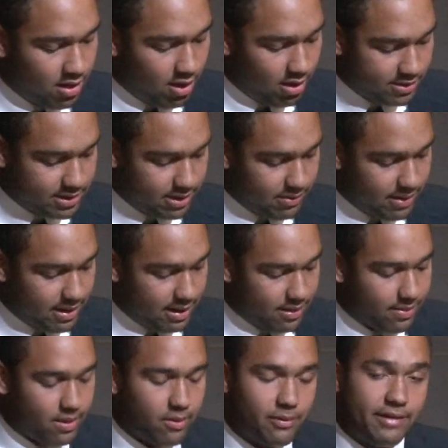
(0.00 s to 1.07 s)

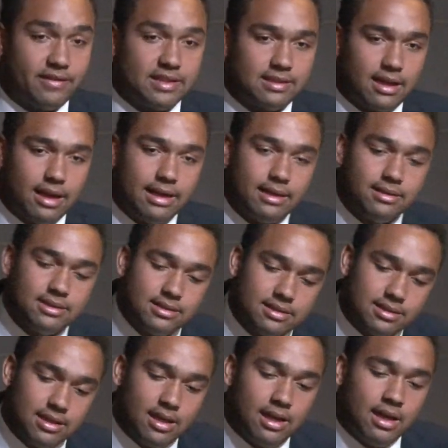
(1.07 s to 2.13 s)
Also, we have decided
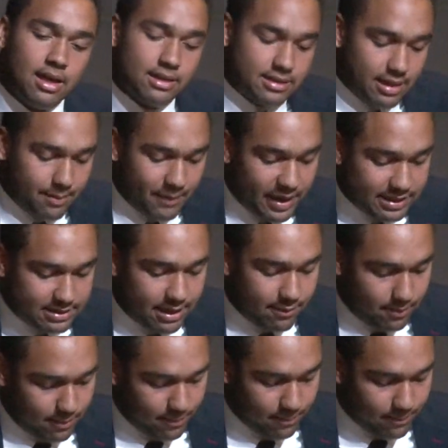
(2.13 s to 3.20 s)
to make
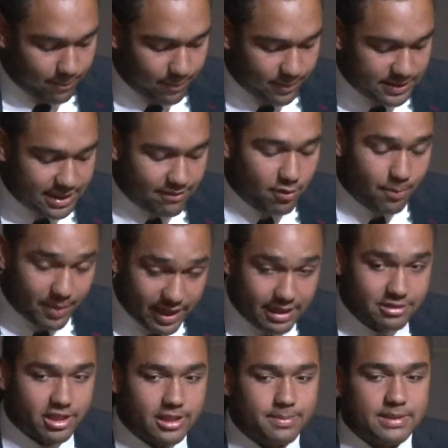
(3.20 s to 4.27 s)
several big
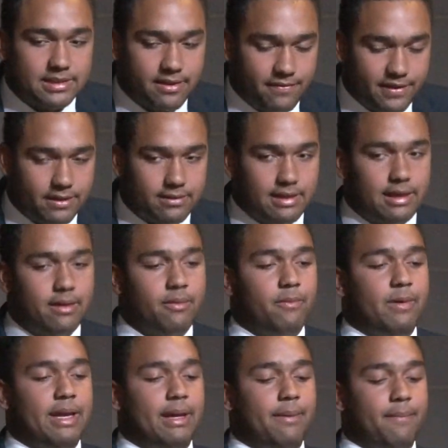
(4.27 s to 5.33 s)
adjustments to field day.
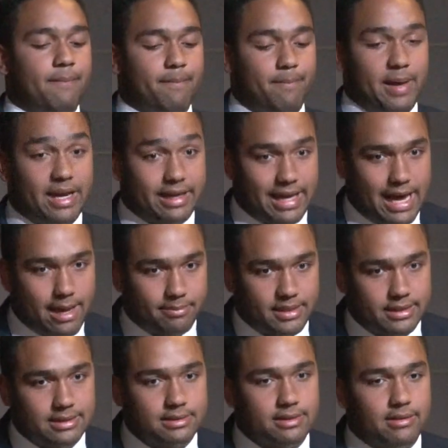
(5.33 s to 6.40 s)
We made
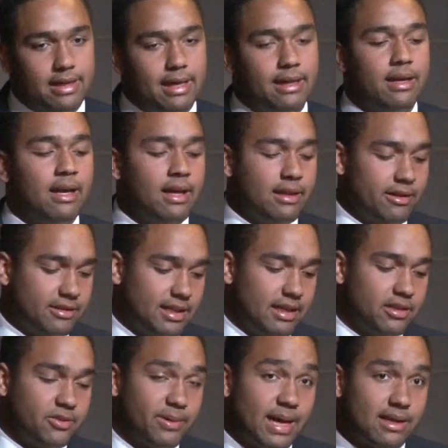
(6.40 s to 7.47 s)
captains so that there's
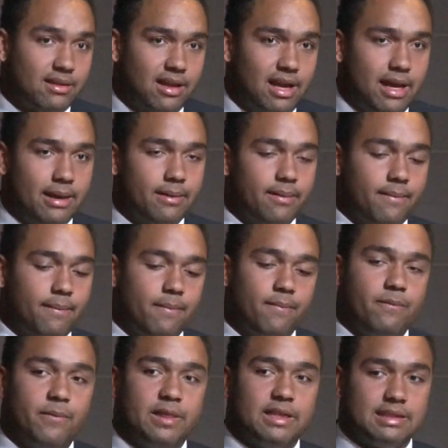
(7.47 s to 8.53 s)
a direct line
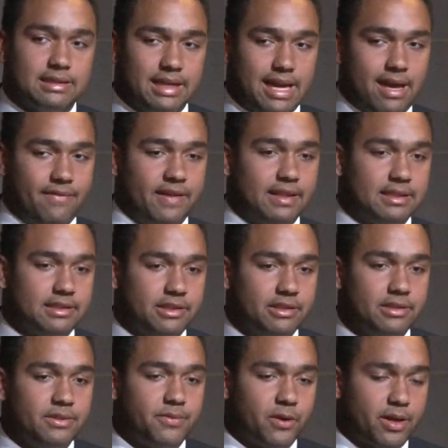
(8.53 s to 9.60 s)
with the staff and the
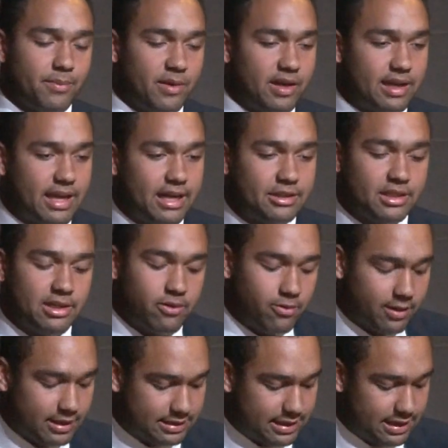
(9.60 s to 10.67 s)
students for communication and
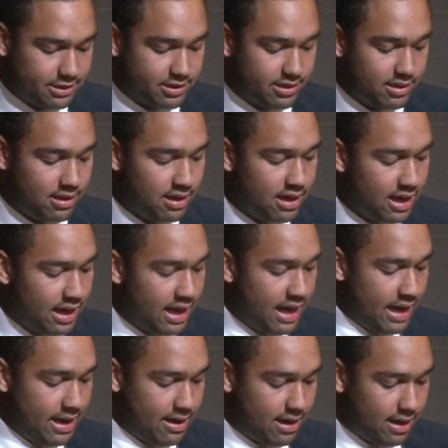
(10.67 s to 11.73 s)
organization.
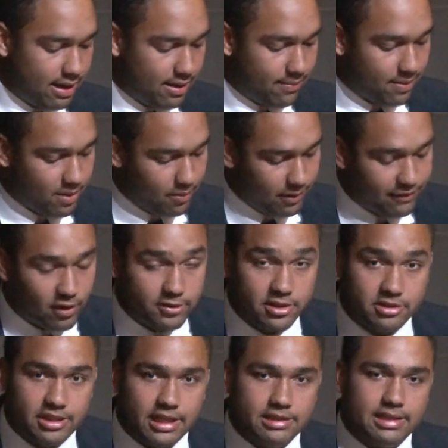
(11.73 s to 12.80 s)
And we've
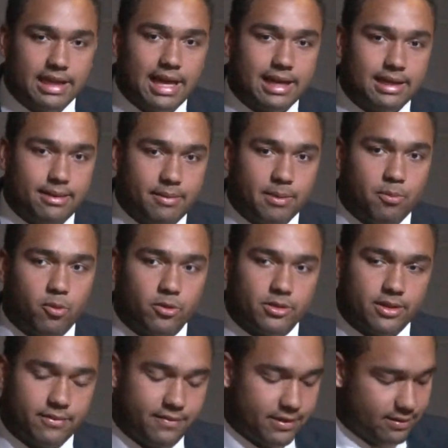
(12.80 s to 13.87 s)
also changed the academic
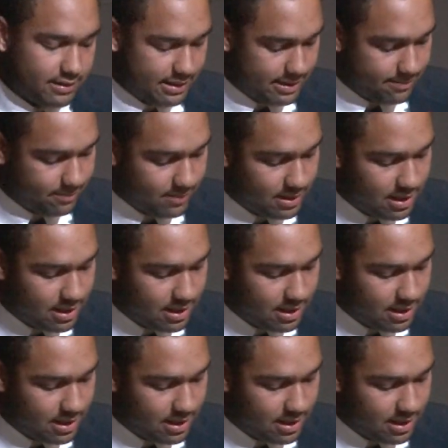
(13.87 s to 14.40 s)
portion of field day.